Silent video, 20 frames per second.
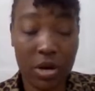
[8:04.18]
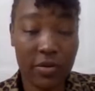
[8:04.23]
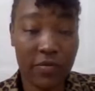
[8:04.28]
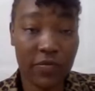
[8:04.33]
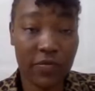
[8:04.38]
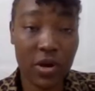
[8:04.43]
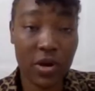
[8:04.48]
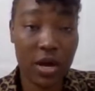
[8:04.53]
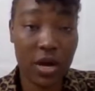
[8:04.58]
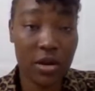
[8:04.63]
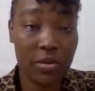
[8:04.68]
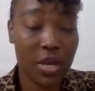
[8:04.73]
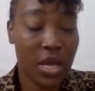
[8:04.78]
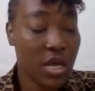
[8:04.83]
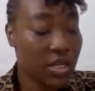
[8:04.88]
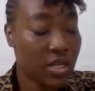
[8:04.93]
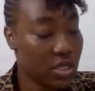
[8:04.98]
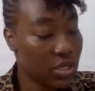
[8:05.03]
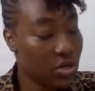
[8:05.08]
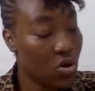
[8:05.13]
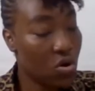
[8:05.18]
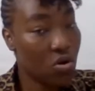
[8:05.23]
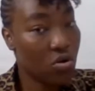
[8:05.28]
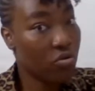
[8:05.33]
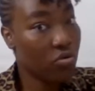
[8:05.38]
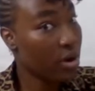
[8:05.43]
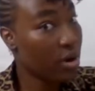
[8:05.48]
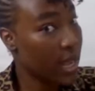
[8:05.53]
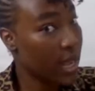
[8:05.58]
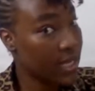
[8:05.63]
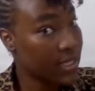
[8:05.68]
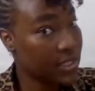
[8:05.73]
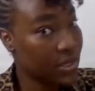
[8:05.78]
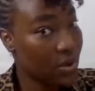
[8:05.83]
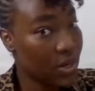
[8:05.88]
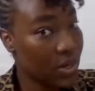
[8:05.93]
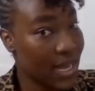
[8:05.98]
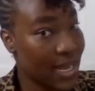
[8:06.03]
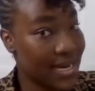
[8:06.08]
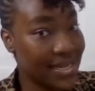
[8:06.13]
or form. So don't cross
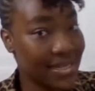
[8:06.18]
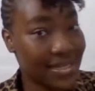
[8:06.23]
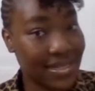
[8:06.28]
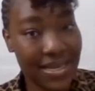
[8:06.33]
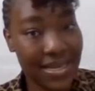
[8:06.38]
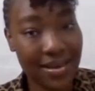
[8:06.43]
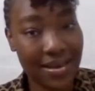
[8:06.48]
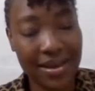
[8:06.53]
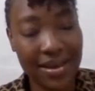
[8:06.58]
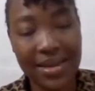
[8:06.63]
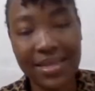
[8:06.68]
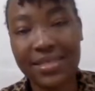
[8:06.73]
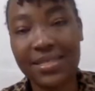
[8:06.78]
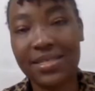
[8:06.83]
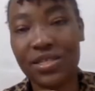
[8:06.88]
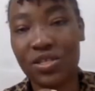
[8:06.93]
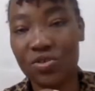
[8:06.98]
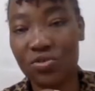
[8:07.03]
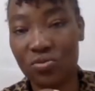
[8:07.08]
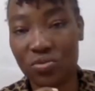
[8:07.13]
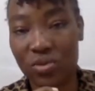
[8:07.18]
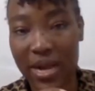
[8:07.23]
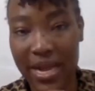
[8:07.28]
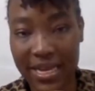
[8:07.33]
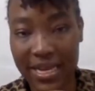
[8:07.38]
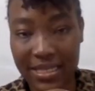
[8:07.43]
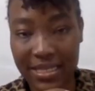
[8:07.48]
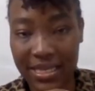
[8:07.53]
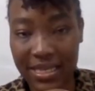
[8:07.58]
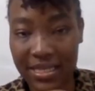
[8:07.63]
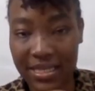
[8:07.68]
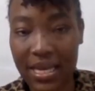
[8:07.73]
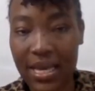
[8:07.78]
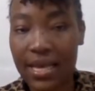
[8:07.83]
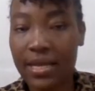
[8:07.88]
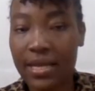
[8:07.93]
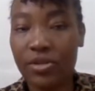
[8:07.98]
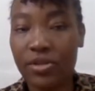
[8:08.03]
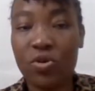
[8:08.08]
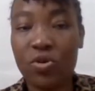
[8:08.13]
out anything unless it's you write it.
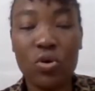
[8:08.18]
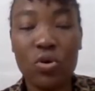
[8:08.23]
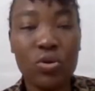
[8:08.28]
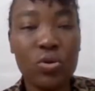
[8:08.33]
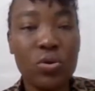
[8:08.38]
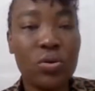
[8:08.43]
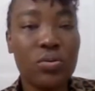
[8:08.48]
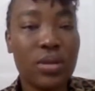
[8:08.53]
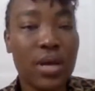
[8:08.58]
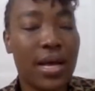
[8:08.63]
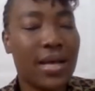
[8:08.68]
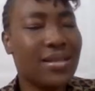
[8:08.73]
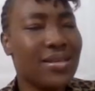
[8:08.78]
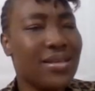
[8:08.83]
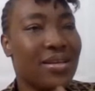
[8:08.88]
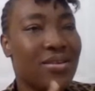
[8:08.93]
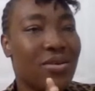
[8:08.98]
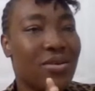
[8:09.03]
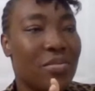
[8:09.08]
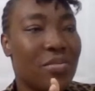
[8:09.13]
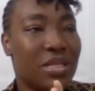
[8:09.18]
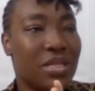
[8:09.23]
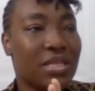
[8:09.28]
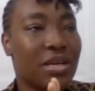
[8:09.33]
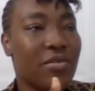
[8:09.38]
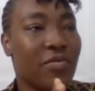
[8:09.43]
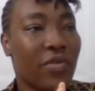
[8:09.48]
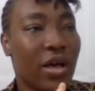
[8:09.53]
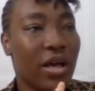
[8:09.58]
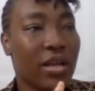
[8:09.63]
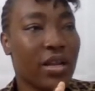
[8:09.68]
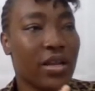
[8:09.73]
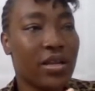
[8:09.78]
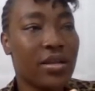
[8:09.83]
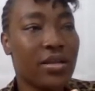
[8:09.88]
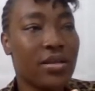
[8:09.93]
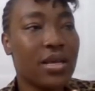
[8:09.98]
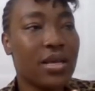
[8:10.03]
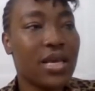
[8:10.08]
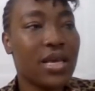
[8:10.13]
Don't do, matter of fact,
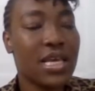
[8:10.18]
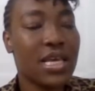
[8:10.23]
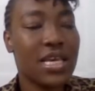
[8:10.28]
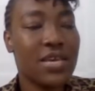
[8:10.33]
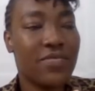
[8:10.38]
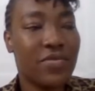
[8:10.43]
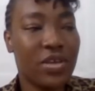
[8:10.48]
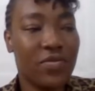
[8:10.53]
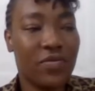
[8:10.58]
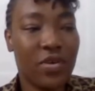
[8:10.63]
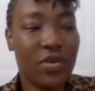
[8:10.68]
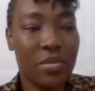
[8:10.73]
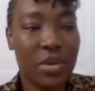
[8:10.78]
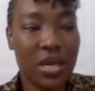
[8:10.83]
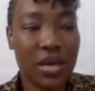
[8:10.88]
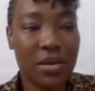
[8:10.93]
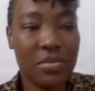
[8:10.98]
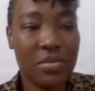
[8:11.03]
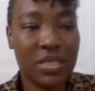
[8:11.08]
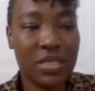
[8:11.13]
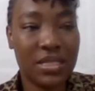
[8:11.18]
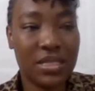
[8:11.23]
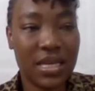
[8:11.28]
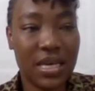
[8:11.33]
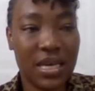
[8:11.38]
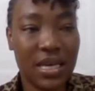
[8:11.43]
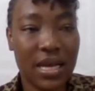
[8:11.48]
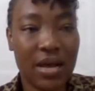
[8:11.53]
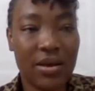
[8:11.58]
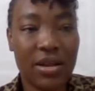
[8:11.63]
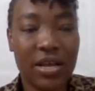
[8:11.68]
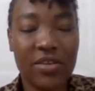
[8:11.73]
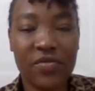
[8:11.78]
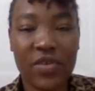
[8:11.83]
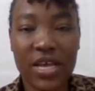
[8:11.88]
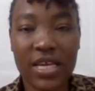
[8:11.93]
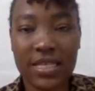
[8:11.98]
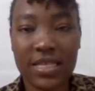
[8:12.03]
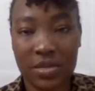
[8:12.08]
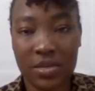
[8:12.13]
even if you make a mistake, I'd
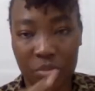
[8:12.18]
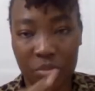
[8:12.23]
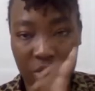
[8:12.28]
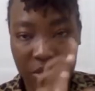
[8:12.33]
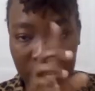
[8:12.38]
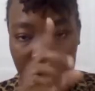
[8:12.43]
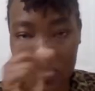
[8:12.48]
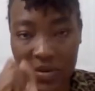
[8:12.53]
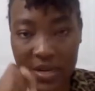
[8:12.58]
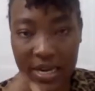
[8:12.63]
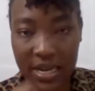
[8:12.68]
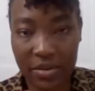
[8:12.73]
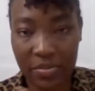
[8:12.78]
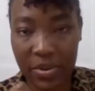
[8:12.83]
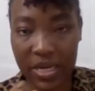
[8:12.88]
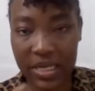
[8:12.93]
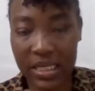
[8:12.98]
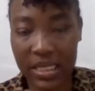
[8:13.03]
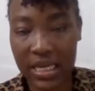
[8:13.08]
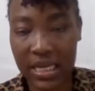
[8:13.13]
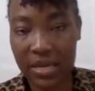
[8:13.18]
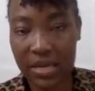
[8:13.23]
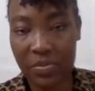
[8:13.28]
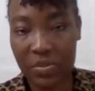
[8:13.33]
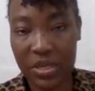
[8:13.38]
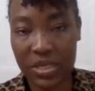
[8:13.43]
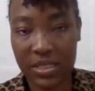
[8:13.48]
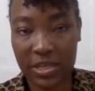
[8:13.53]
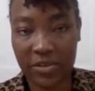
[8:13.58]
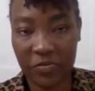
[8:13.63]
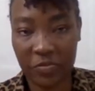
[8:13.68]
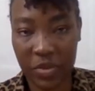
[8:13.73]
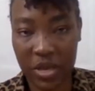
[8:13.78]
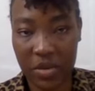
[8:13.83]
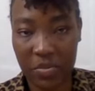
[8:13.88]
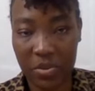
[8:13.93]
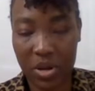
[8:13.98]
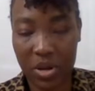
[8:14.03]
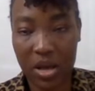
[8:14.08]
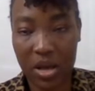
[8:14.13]
advise to print over that particular piece of
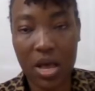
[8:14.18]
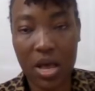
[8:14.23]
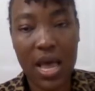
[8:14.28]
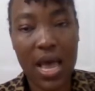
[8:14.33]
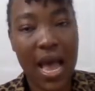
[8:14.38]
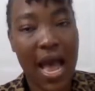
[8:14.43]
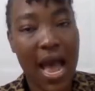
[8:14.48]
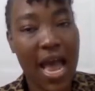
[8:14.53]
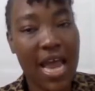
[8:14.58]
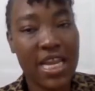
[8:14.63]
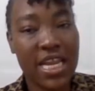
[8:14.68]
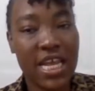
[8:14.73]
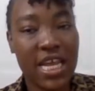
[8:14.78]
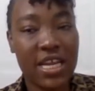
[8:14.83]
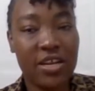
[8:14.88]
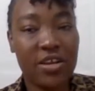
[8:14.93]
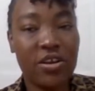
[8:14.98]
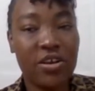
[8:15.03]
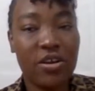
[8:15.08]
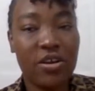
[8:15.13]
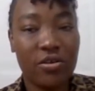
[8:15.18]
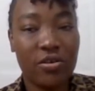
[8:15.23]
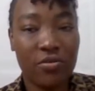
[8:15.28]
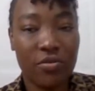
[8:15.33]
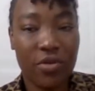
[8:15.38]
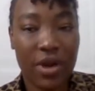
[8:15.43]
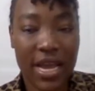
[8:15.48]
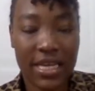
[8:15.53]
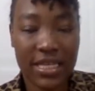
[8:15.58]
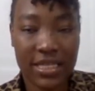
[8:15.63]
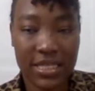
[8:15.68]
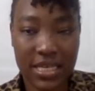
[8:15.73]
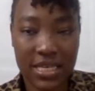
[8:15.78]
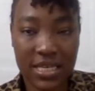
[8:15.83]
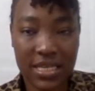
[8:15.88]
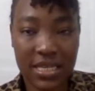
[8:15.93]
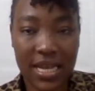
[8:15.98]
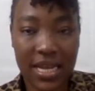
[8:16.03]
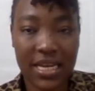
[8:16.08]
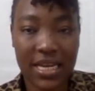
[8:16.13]
paper and then write
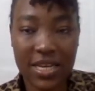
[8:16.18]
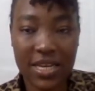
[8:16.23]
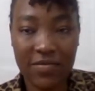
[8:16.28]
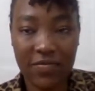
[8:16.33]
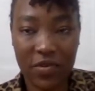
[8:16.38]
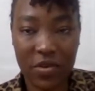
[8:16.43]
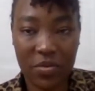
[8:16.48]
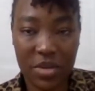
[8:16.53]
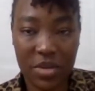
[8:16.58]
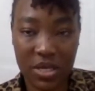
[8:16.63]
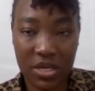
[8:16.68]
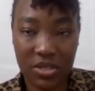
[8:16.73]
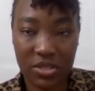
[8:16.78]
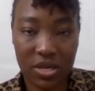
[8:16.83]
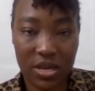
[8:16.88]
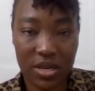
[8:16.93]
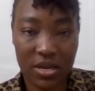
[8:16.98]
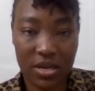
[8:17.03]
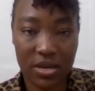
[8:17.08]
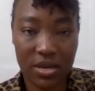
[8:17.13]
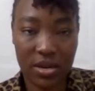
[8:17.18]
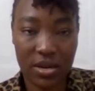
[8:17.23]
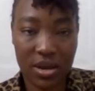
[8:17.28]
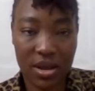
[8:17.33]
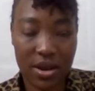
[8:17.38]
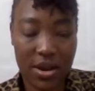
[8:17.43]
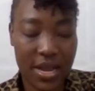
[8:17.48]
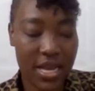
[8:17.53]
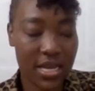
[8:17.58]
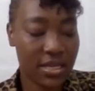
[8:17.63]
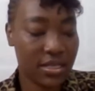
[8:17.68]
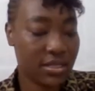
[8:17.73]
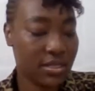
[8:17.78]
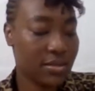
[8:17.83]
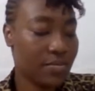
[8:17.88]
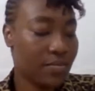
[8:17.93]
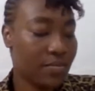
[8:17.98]
in that information. All right.